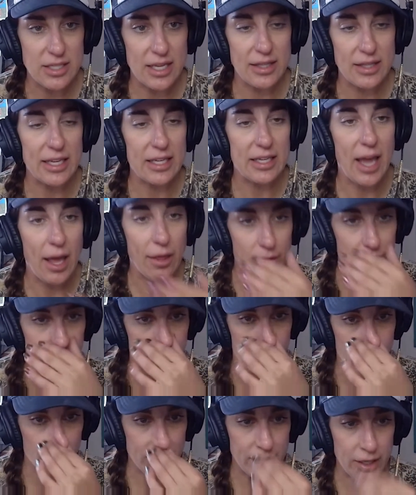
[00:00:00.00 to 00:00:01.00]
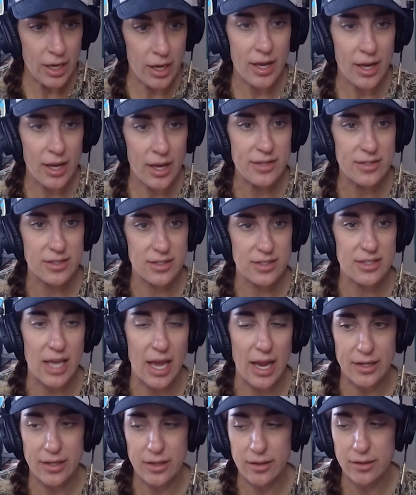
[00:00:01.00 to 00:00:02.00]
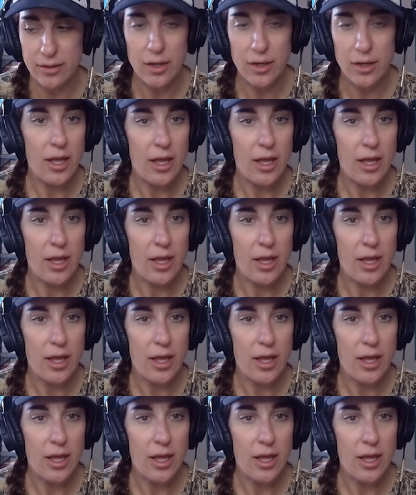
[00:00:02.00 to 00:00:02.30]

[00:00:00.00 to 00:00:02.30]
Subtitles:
And like California has decided